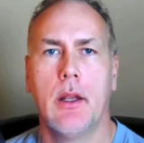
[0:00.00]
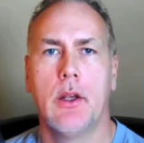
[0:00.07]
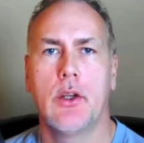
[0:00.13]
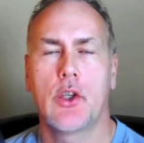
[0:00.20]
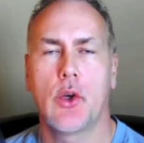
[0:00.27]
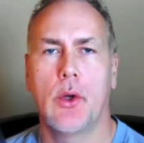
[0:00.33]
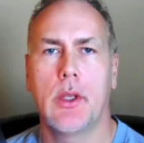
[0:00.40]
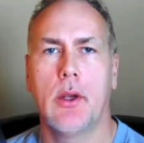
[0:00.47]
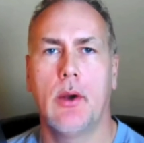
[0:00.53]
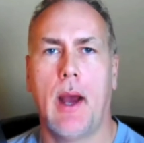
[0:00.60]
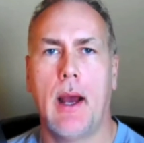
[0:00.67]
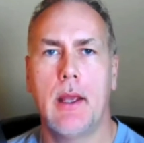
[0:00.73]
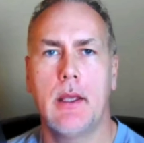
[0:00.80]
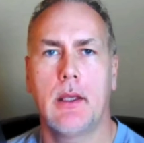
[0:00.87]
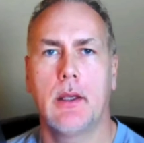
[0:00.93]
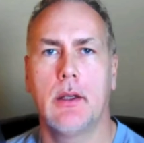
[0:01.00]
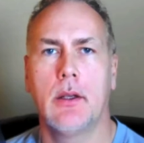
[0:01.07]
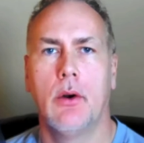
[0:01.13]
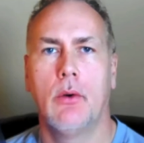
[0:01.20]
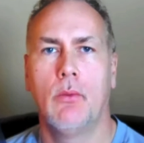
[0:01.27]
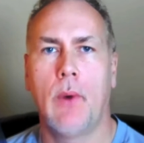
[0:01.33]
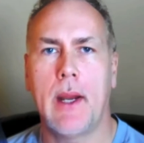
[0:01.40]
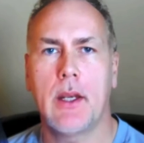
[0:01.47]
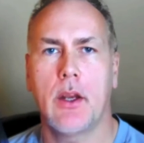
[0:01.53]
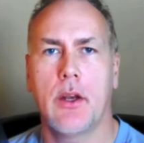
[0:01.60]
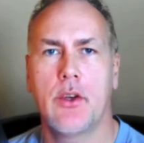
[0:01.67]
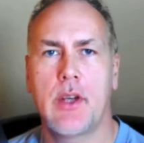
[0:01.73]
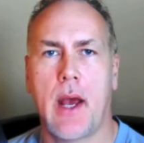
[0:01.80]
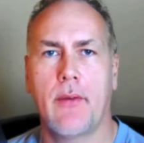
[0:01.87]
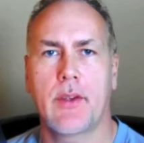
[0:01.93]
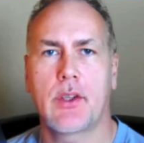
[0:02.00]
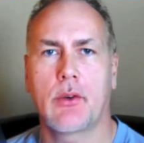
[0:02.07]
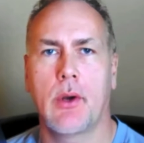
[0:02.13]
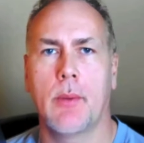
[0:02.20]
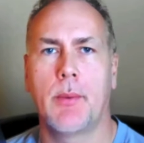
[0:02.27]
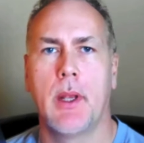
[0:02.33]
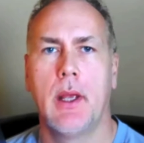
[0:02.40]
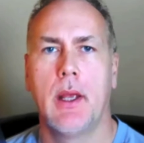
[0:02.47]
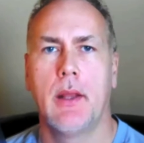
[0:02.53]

showing you how you can write JavaScript